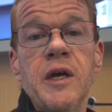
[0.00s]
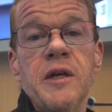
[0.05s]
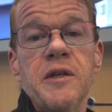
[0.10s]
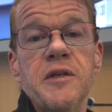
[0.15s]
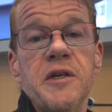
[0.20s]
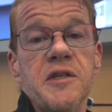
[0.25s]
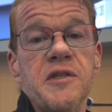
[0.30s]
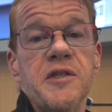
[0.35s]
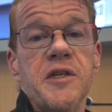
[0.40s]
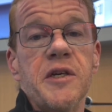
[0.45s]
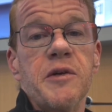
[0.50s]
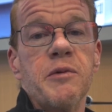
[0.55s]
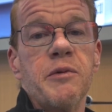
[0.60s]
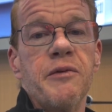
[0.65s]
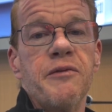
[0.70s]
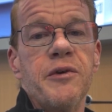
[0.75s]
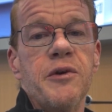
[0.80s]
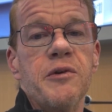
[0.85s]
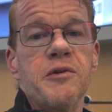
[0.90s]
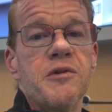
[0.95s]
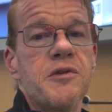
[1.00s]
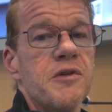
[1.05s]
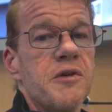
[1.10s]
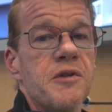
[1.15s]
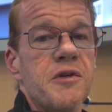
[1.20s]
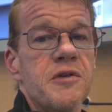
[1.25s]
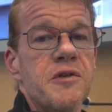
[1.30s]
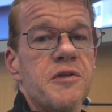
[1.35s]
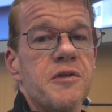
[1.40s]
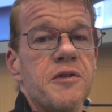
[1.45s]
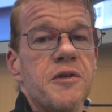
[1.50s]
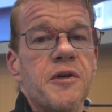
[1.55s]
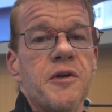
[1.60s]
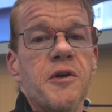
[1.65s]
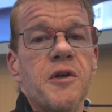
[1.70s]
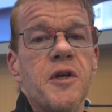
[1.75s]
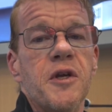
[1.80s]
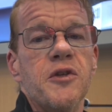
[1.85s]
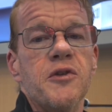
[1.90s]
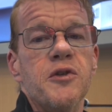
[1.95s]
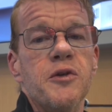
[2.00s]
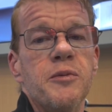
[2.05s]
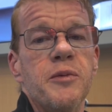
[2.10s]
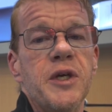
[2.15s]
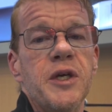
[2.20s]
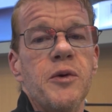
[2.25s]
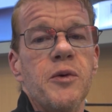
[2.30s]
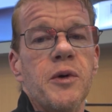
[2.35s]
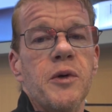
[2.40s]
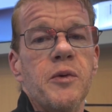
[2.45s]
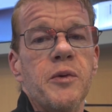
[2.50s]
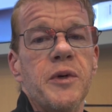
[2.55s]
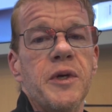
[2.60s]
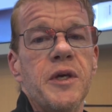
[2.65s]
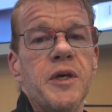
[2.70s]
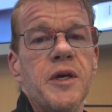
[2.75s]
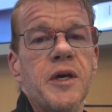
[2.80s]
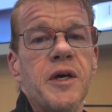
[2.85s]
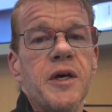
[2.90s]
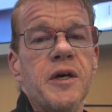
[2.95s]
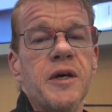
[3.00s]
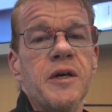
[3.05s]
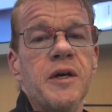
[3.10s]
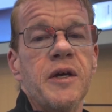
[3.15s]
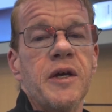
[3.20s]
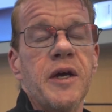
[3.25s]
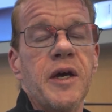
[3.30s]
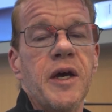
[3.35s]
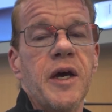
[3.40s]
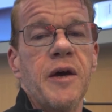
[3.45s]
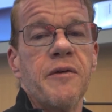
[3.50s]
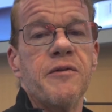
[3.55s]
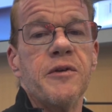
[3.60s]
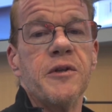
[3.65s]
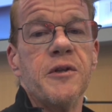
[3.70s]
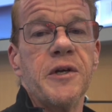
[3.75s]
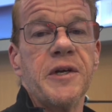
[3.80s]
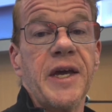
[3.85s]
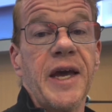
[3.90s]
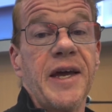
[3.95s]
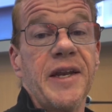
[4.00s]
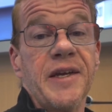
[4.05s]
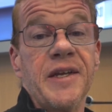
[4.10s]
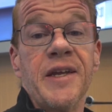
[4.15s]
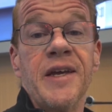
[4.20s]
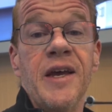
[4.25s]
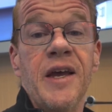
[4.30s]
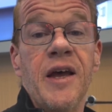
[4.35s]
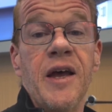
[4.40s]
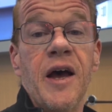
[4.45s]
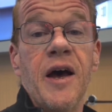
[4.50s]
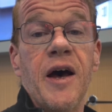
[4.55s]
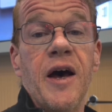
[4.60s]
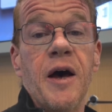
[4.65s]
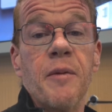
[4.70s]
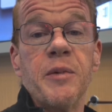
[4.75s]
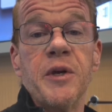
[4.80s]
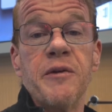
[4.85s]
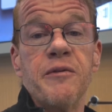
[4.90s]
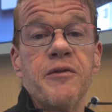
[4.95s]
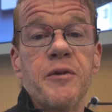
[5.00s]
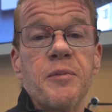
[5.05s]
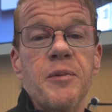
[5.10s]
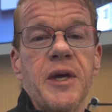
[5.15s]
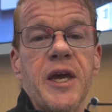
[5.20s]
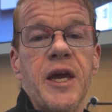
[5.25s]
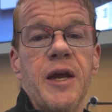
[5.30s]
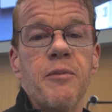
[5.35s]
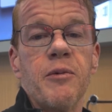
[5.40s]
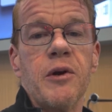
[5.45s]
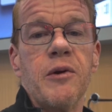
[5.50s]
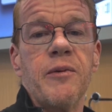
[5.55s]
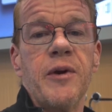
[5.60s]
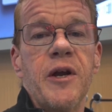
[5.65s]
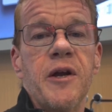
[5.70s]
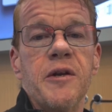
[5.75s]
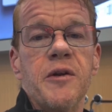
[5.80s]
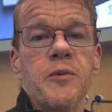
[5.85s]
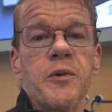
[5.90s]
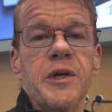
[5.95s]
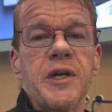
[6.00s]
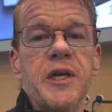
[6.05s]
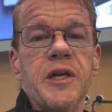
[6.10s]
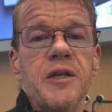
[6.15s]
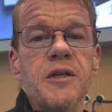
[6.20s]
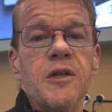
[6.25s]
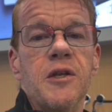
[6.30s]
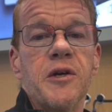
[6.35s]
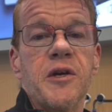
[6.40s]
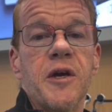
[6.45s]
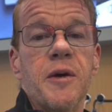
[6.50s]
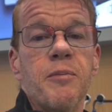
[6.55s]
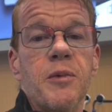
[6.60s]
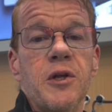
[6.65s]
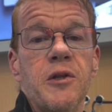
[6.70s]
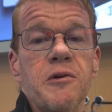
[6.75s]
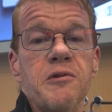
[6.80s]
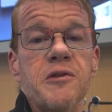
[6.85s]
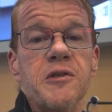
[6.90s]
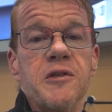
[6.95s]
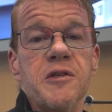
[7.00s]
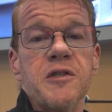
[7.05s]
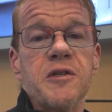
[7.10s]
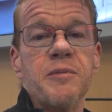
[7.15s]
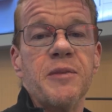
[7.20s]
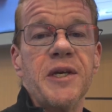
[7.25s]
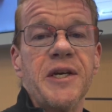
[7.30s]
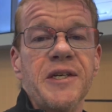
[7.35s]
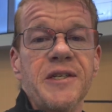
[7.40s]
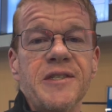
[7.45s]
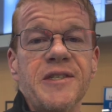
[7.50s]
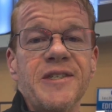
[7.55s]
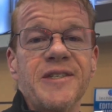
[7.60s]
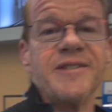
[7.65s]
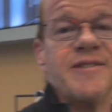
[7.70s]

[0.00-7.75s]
testing and review, so this is going to be what we uh, have to look at it. I'm gonna flip the camera around and we can look up close at some things.